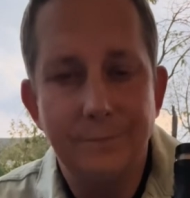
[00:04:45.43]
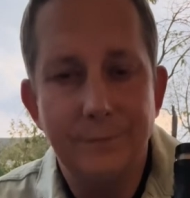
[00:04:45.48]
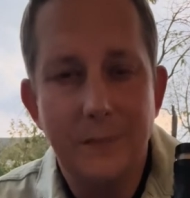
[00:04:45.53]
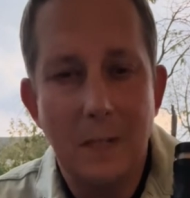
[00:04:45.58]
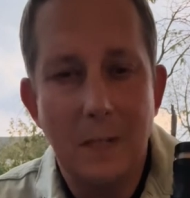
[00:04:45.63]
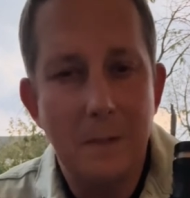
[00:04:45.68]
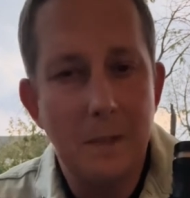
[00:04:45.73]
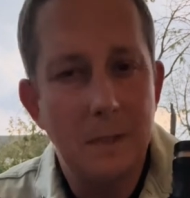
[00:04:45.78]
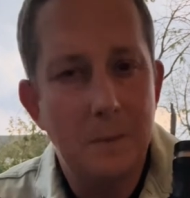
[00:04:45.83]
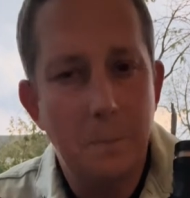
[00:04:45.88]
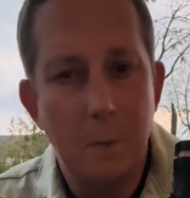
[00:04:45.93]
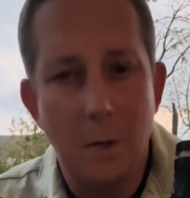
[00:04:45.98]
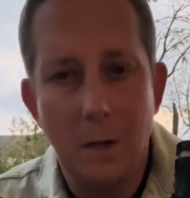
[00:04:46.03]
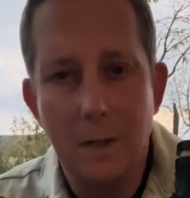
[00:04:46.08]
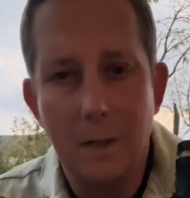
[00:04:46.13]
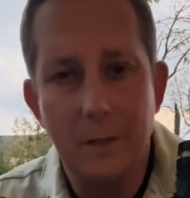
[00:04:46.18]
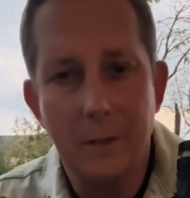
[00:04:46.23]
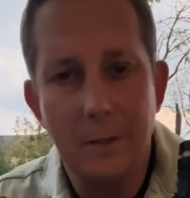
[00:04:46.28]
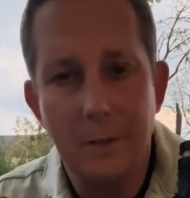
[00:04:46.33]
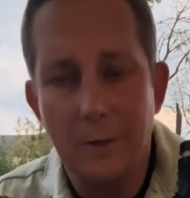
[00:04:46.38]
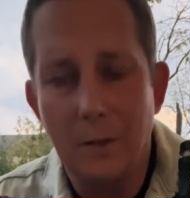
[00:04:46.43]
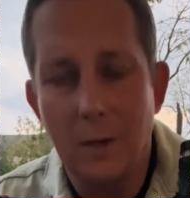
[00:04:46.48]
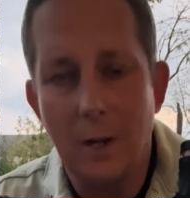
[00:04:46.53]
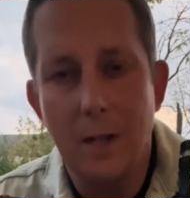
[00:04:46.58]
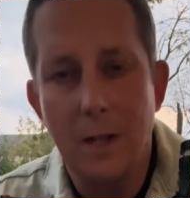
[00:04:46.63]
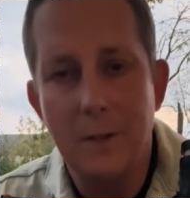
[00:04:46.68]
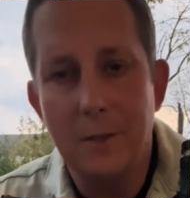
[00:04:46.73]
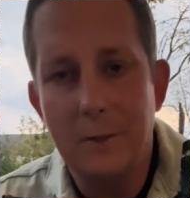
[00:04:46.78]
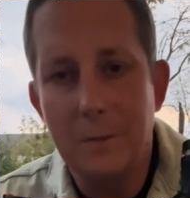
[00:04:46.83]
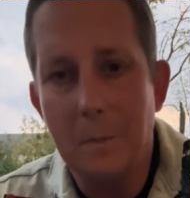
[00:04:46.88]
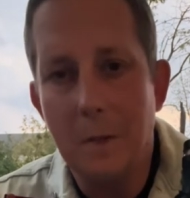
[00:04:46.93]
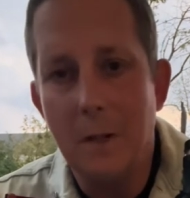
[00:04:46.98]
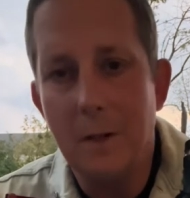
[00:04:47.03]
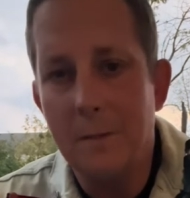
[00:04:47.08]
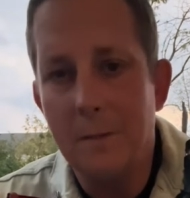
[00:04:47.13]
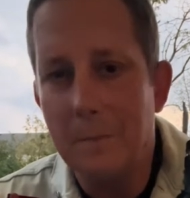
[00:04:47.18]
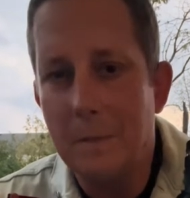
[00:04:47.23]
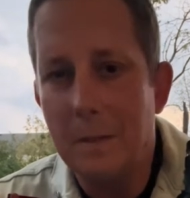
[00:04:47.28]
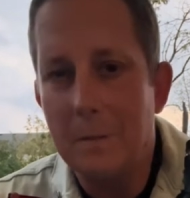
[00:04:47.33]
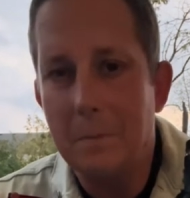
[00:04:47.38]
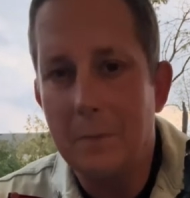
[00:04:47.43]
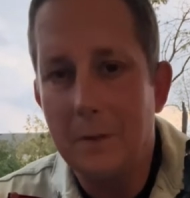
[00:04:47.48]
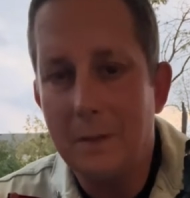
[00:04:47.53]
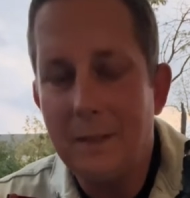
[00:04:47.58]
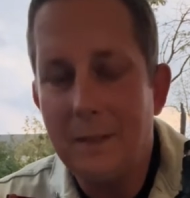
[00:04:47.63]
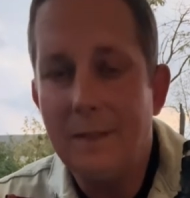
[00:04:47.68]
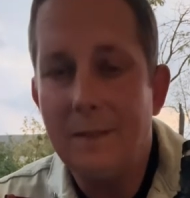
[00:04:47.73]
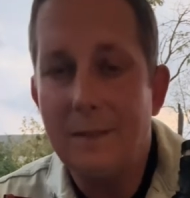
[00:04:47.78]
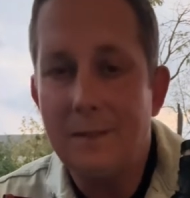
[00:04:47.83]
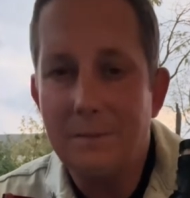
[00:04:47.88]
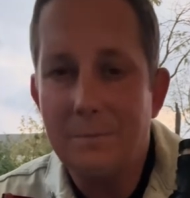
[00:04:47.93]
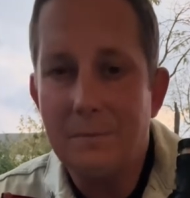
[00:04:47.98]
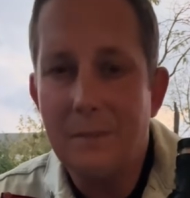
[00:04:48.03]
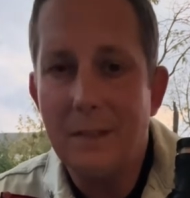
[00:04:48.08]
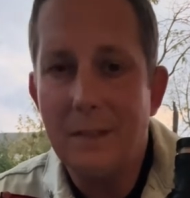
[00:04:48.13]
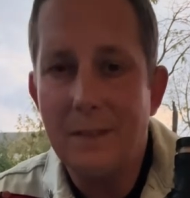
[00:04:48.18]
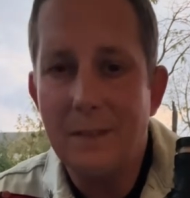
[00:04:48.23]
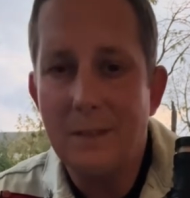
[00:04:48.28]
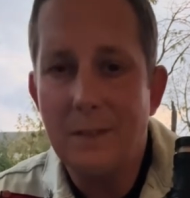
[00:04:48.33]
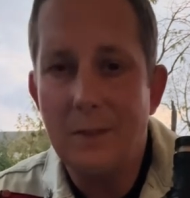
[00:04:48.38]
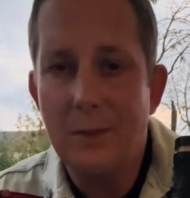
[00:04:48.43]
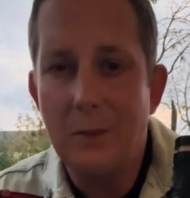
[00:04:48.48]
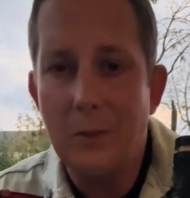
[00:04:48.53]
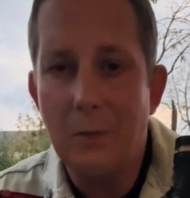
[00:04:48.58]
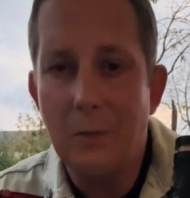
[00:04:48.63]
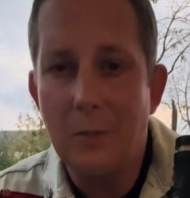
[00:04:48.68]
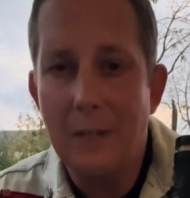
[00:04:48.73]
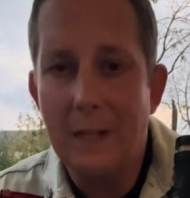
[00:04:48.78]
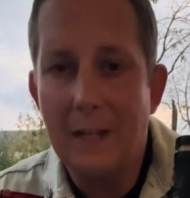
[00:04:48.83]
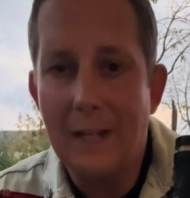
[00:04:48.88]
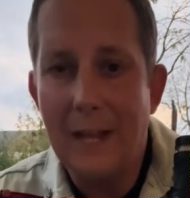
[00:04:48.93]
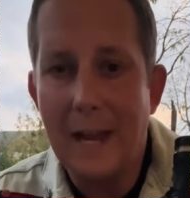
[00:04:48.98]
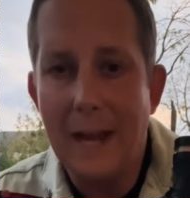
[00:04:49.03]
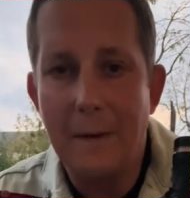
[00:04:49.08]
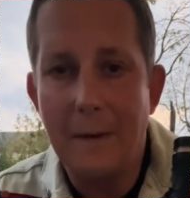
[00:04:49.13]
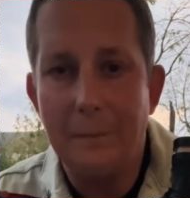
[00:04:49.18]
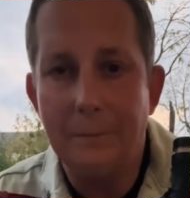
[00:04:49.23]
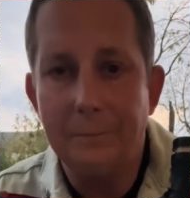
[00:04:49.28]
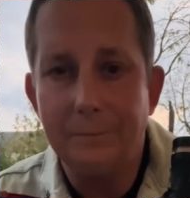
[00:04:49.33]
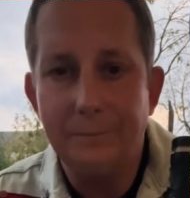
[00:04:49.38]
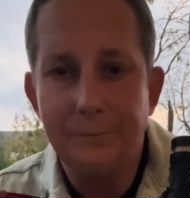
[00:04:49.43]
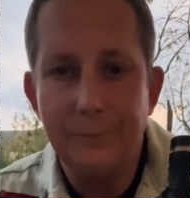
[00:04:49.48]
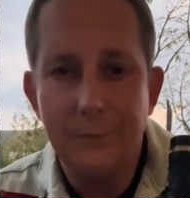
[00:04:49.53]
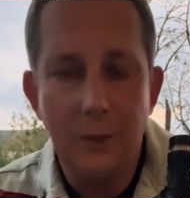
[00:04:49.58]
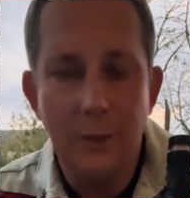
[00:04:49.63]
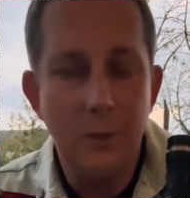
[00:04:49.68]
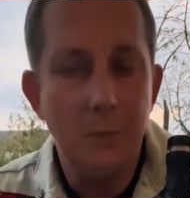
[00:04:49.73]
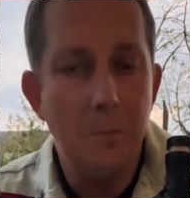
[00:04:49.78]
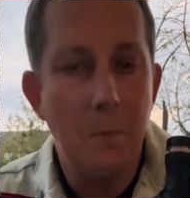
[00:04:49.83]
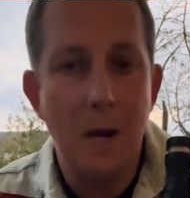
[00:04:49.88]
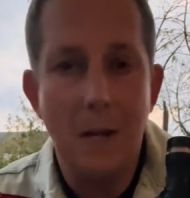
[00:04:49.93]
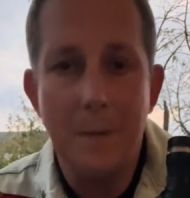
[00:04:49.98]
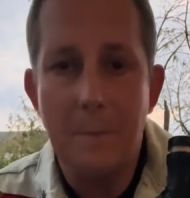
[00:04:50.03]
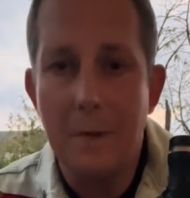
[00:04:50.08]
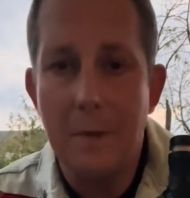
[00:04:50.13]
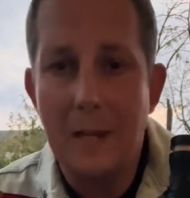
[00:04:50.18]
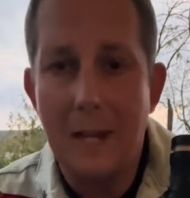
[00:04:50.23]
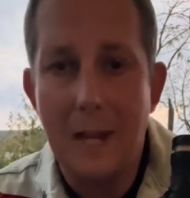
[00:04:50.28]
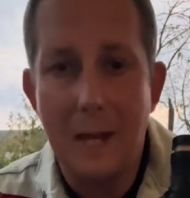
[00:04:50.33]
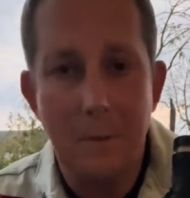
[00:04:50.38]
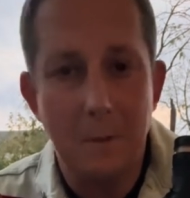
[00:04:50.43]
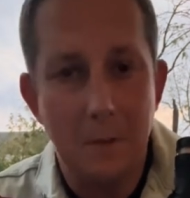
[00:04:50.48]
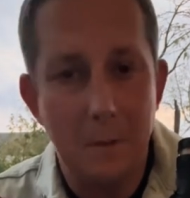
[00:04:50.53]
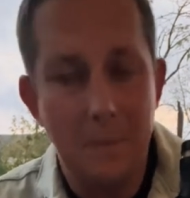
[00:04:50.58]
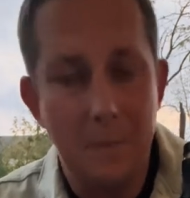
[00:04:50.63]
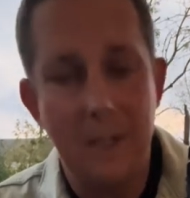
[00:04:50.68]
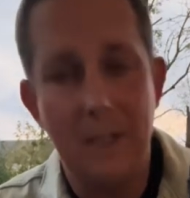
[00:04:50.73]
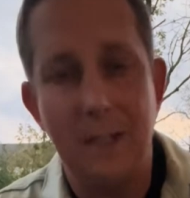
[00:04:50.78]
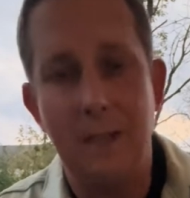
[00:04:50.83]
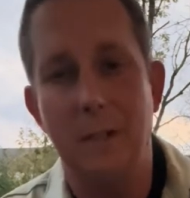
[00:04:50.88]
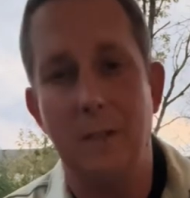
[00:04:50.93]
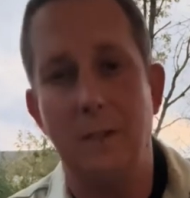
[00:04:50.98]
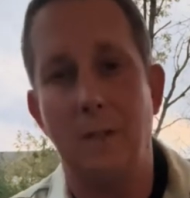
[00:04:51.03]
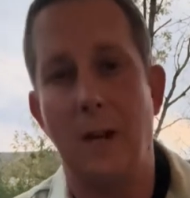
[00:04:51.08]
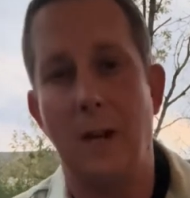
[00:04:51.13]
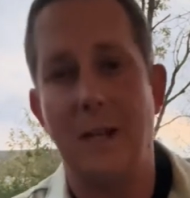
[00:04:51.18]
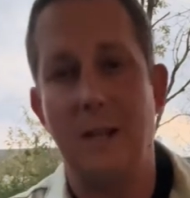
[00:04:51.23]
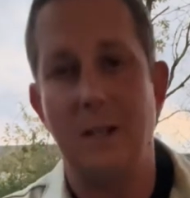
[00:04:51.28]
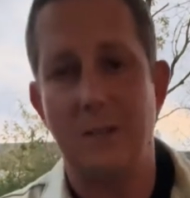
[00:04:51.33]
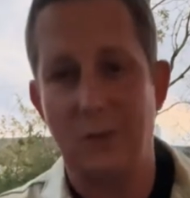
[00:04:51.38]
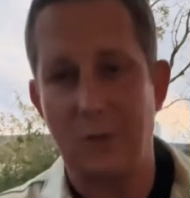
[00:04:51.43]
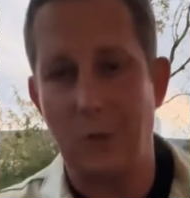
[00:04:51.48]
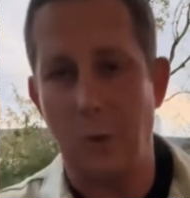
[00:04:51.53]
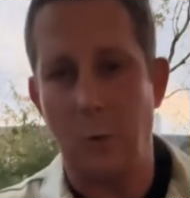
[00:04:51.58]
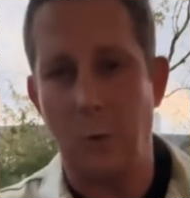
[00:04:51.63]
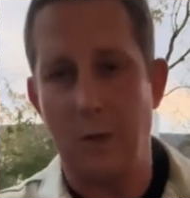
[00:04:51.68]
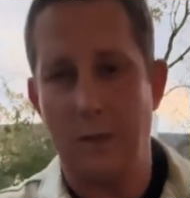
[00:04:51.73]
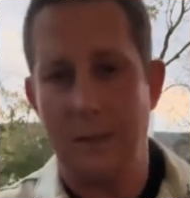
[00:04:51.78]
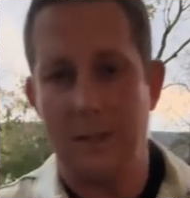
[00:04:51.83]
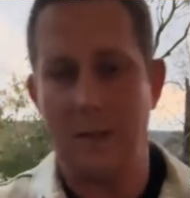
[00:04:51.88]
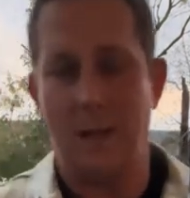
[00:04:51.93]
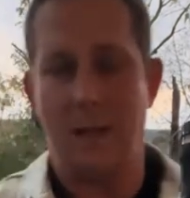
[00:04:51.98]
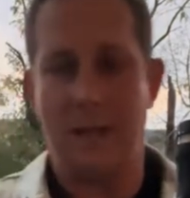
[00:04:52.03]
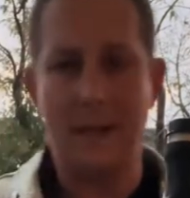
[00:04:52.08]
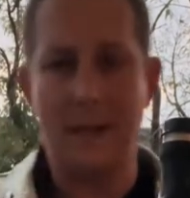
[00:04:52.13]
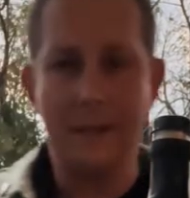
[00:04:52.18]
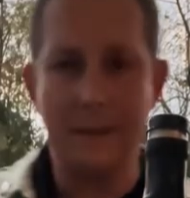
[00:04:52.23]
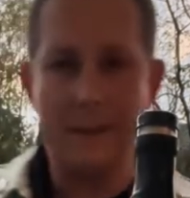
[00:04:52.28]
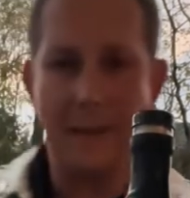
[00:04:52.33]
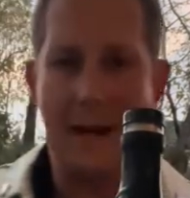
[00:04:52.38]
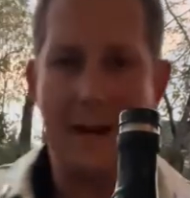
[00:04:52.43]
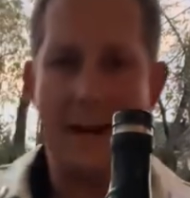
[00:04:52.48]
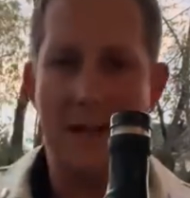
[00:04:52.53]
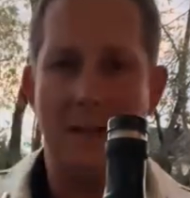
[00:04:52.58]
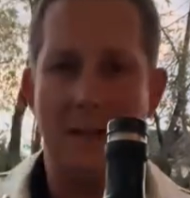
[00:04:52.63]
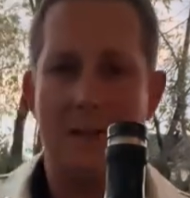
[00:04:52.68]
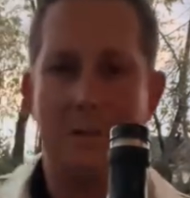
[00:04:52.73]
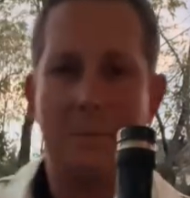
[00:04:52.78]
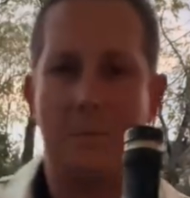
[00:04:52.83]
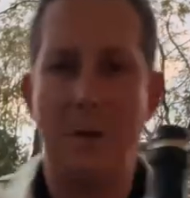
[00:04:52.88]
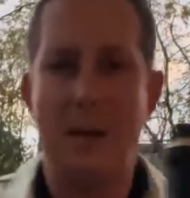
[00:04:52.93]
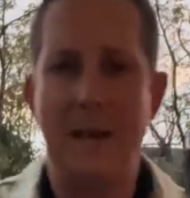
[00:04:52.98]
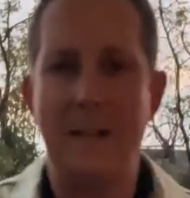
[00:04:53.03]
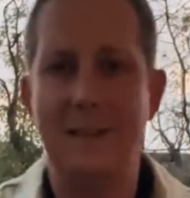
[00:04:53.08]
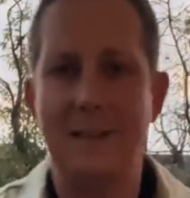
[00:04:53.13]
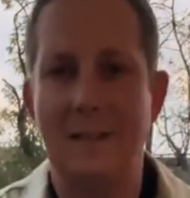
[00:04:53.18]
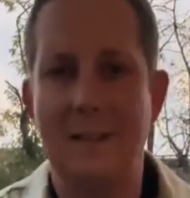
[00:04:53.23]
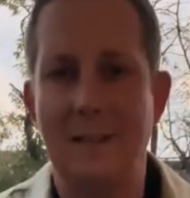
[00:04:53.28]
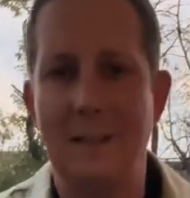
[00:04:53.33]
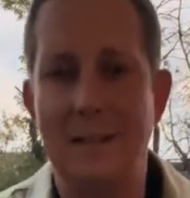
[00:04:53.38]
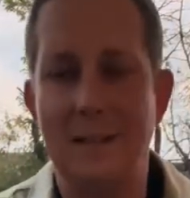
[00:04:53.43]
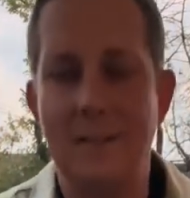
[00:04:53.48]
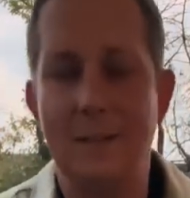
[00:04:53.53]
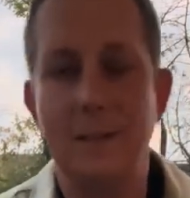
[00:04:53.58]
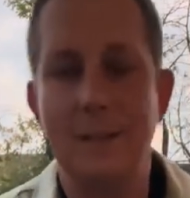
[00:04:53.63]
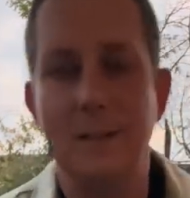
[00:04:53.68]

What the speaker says: I mean, it's part of the grunge movement, but this is a unique album. You might be able to be a great historian like Alex Plastic Disc